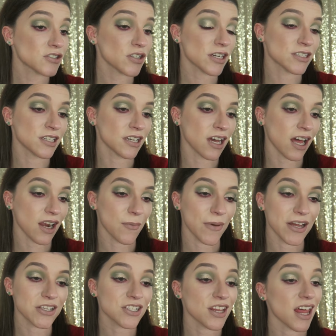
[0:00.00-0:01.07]
I tried to colour
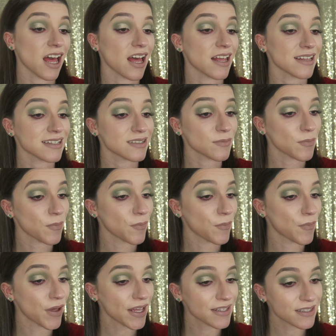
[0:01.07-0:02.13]
match that as
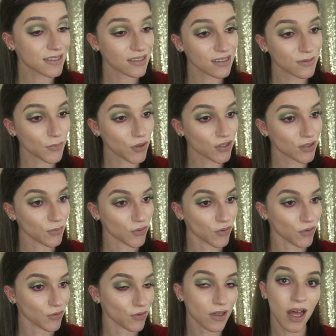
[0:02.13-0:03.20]
best as
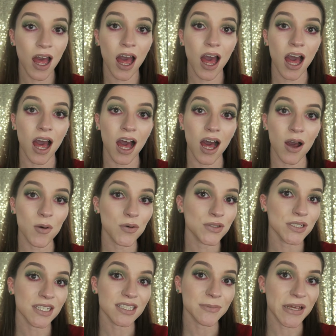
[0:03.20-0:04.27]
possible, I
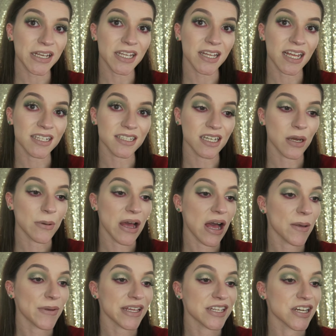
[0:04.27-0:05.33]
wasn't expecting that to come
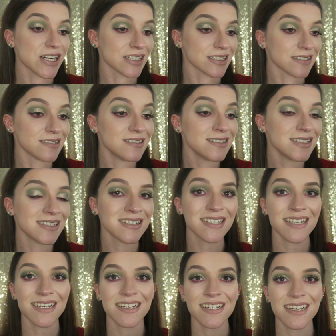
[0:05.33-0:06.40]
out a bit darker.
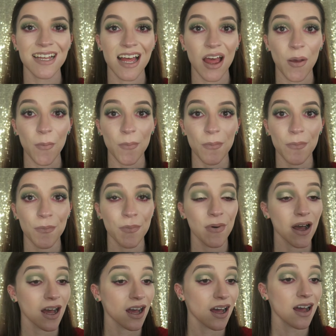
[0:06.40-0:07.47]

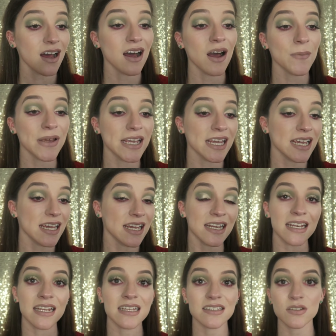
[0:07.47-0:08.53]
But, I
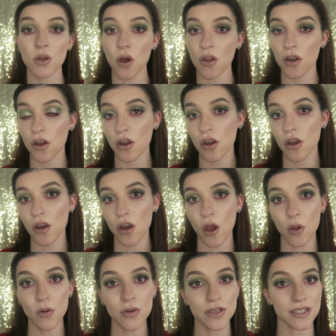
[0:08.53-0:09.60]
mean, it's not
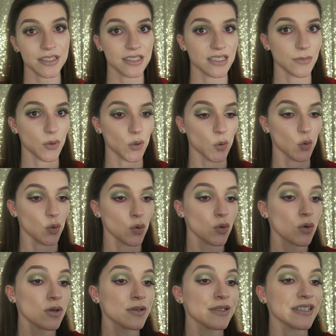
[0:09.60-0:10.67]

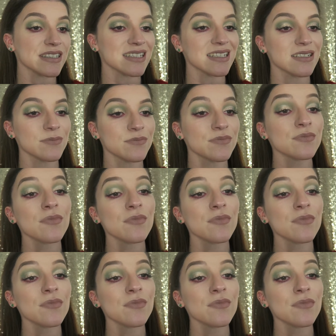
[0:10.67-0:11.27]
noticeable, is it?